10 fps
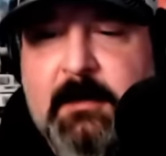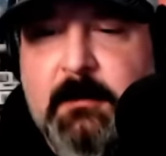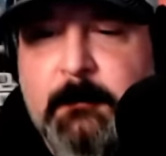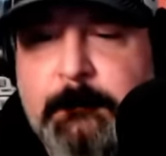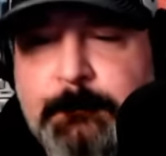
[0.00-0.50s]

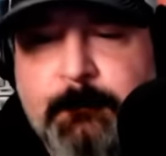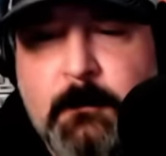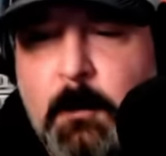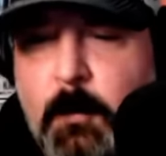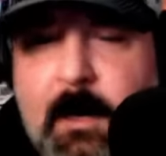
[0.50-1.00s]
And
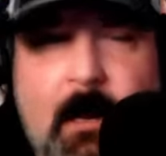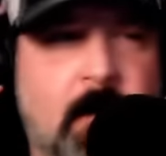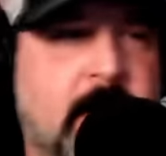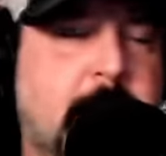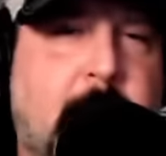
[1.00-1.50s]
when I
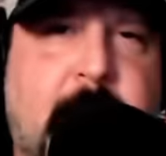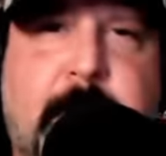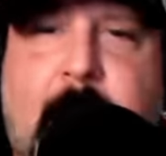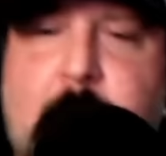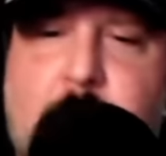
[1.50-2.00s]
look at my
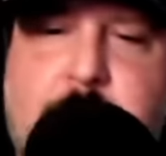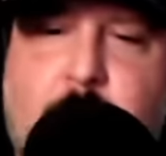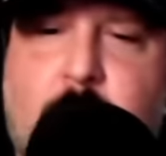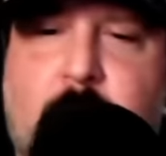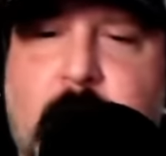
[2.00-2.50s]
final
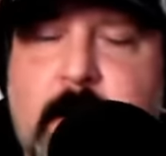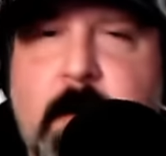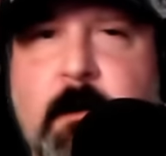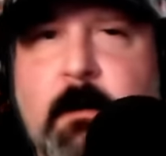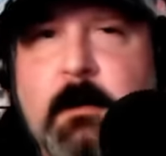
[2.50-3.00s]
4,
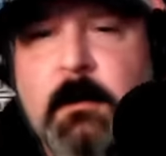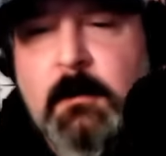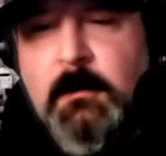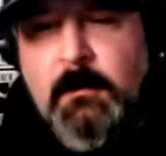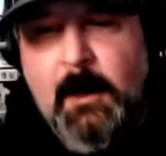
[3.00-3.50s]

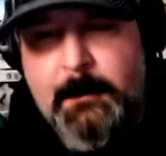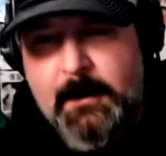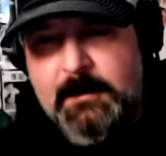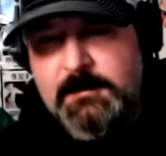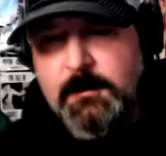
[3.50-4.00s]
I
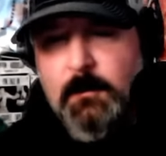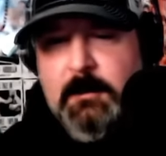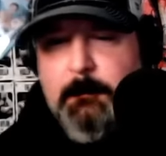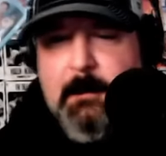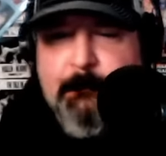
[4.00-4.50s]
think it's going
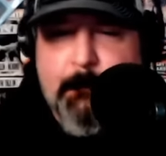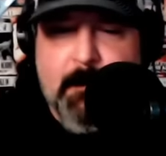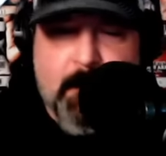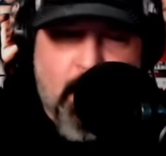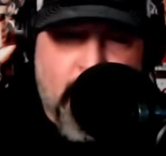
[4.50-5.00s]
to be from
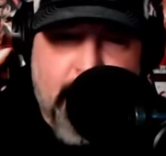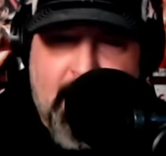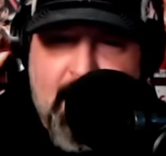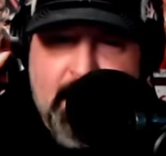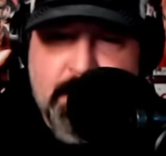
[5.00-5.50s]
the gold
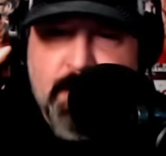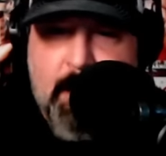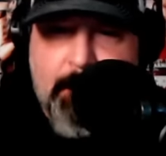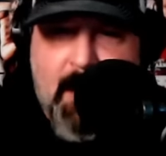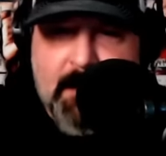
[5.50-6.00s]
block,
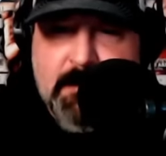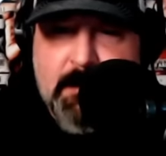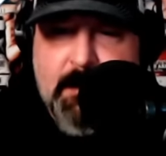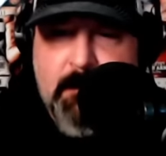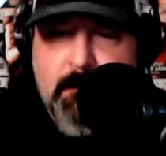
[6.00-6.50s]
Jon
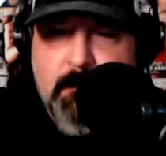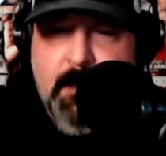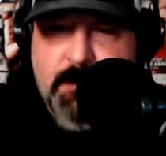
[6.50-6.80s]
Moxley, and